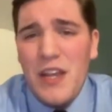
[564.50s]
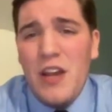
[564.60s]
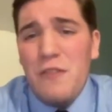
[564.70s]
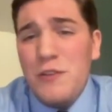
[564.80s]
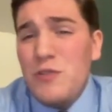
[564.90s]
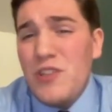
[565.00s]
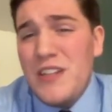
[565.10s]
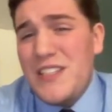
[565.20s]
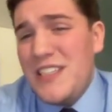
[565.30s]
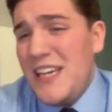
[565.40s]
Views on,
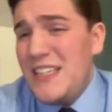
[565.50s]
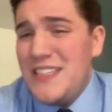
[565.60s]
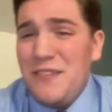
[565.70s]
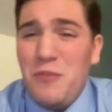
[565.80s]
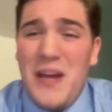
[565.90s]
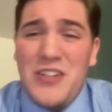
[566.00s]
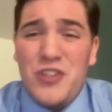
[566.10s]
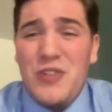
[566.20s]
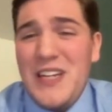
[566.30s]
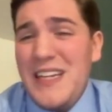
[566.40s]
say, civil
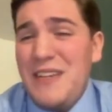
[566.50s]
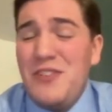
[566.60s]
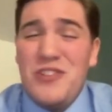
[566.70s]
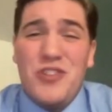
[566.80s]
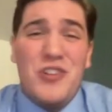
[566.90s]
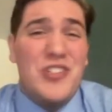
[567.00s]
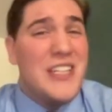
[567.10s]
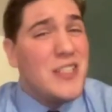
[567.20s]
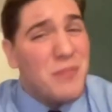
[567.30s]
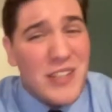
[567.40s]
magistrate and even church
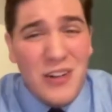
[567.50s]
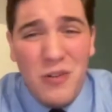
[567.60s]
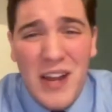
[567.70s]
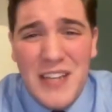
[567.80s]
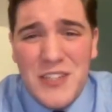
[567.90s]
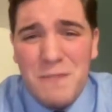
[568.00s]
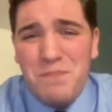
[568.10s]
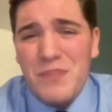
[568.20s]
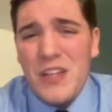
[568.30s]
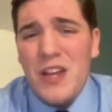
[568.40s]
discipline arise.
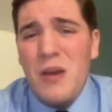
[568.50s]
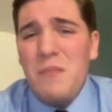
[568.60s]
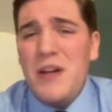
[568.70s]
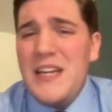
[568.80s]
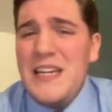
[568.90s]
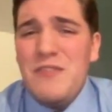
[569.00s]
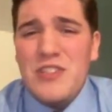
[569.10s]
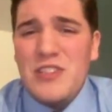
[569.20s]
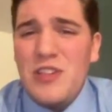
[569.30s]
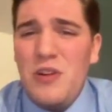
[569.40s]
But even
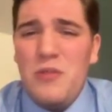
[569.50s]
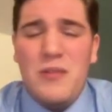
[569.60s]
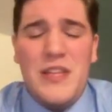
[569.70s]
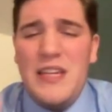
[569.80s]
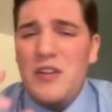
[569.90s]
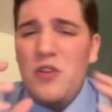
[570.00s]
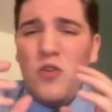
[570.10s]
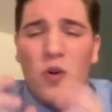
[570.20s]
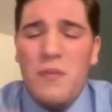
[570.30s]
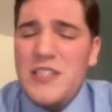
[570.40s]
so, the
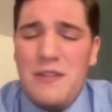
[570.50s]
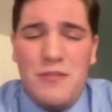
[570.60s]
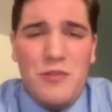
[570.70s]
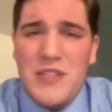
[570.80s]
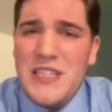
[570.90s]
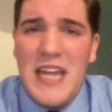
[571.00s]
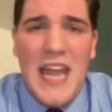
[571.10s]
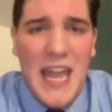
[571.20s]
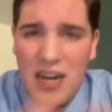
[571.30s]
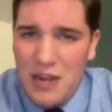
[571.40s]
enormous influence
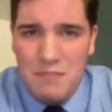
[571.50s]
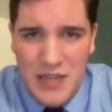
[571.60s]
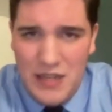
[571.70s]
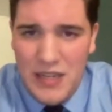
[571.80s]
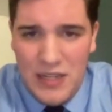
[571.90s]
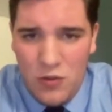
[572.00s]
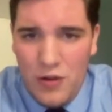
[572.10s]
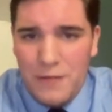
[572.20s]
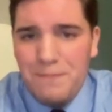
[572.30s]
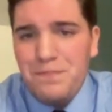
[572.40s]
cannot be
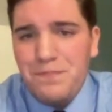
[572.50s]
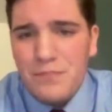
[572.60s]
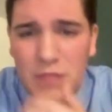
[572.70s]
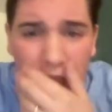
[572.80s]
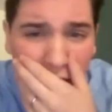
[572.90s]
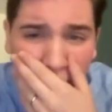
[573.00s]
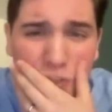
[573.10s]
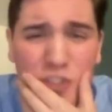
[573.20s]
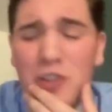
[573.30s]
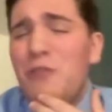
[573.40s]
ignored. I
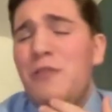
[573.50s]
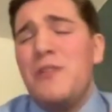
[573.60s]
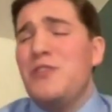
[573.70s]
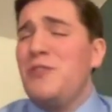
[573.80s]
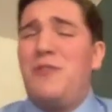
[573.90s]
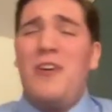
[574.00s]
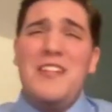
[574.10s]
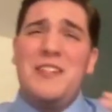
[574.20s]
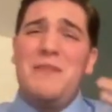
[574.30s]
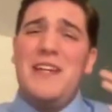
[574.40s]
would go so far
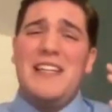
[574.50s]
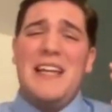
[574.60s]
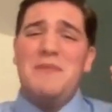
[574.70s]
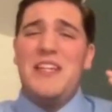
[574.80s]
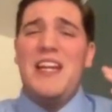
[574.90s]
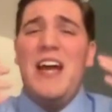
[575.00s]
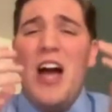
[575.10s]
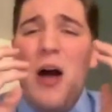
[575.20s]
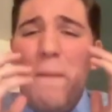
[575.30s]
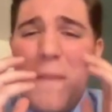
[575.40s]
as to make claims that
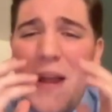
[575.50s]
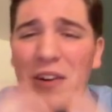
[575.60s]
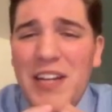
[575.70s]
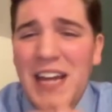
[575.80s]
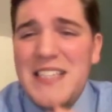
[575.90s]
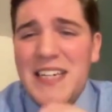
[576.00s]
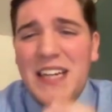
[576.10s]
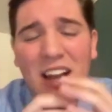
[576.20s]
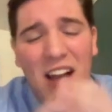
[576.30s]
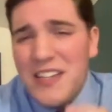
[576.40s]
America as a
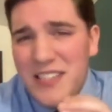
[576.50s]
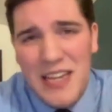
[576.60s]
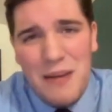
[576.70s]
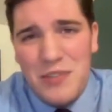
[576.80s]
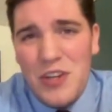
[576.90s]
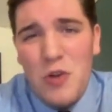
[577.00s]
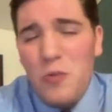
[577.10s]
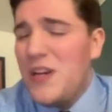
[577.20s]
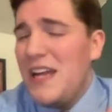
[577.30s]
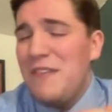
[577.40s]
concept
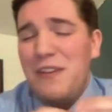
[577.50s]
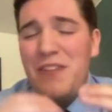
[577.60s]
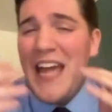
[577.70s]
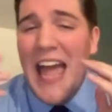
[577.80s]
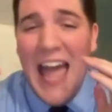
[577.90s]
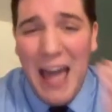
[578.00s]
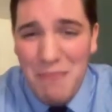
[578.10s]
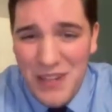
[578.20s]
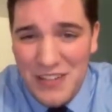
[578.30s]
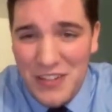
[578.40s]
would not have even
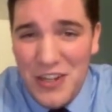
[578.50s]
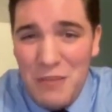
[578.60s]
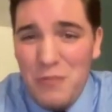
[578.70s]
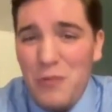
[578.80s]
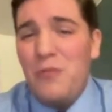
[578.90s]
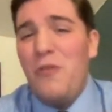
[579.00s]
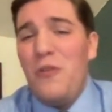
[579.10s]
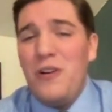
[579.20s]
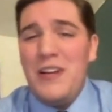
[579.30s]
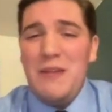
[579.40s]
happened
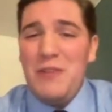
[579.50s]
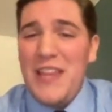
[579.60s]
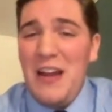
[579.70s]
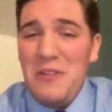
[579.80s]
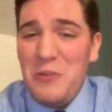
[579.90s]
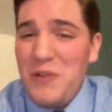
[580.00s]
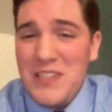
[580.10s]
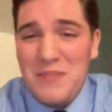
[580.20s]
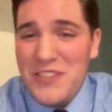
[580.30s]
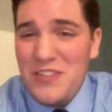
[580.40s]
before and without the
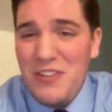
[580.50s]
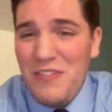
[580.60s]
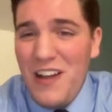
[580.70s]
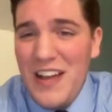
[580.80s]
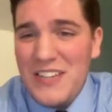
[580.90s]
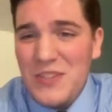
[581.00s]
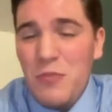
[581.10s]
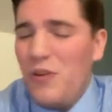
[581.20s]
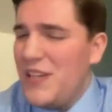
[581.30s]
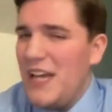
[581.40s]
Westminster Divines.
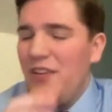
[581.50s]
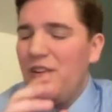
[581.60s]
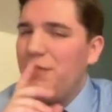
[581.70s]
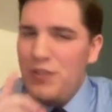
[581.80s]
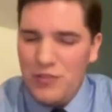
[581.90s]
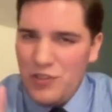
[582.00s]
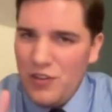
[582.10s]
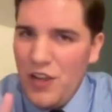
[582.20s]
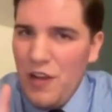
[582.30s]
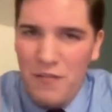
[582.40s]
More on that on a
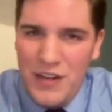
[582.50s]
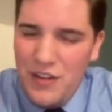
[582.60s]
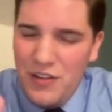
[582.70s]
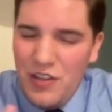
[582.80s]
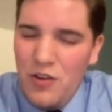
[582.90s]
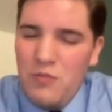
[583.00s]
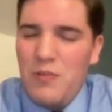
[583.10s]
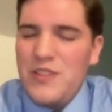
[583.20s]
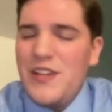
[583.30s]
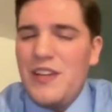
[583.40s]
future video, though,
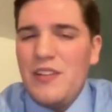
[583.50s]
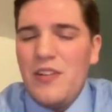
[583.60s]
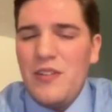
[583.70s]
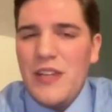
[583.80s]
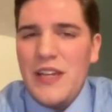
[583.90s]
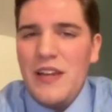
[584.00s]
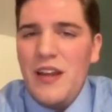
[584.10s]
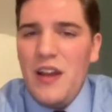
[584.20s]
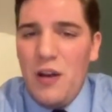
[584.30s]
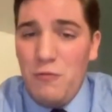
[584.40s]
particularly
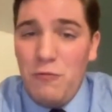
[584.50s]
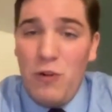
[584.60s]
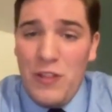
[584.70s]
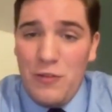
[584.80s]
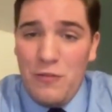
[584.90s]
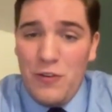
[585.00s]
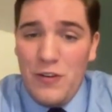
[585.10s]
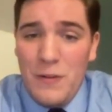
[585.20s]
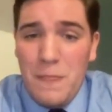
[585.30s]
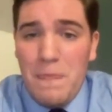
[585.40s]
of Rutherford.